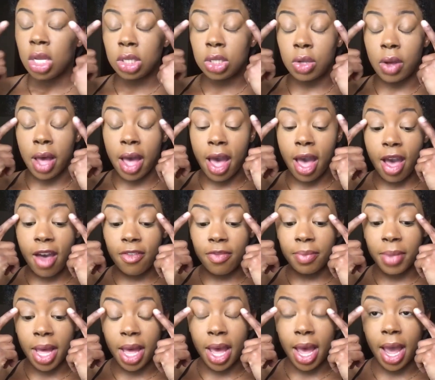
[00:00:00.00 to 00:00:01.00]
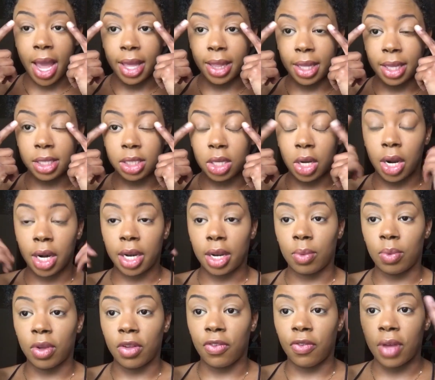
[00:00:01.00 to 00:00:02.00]
So I have my eyelids already
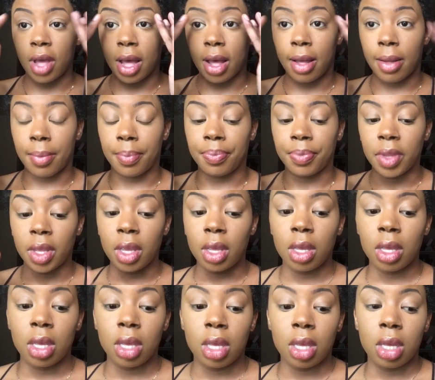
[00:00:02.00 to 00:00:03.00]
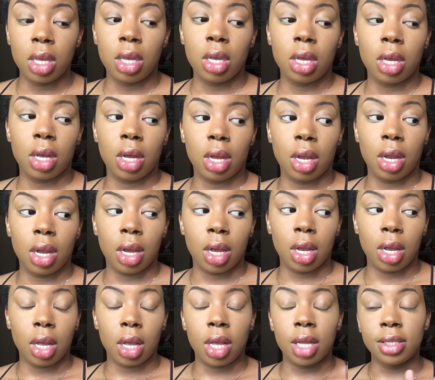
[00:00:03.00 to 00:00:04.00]
with um,
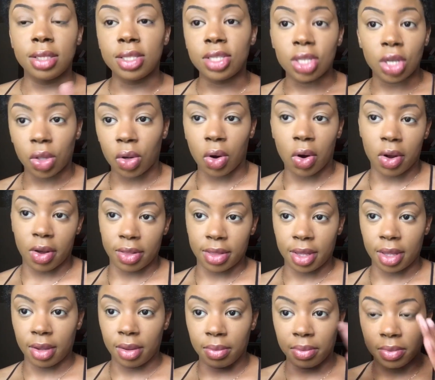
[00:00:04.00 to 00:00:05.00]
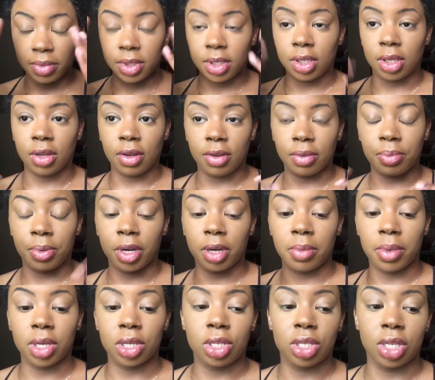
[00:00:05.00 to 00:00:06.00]
concealer on them, to, pretty
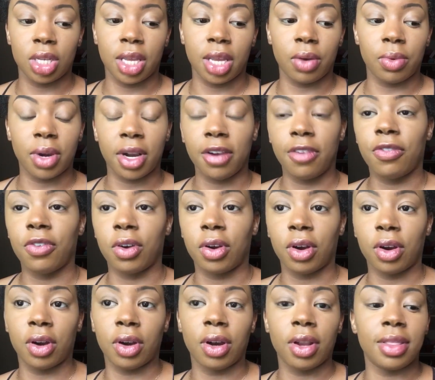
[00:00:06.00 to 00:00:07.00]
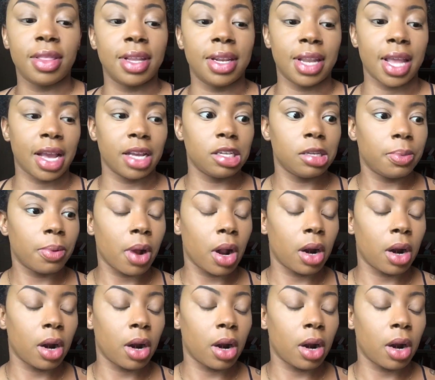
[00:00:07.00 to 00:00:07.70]
much to get ready for the next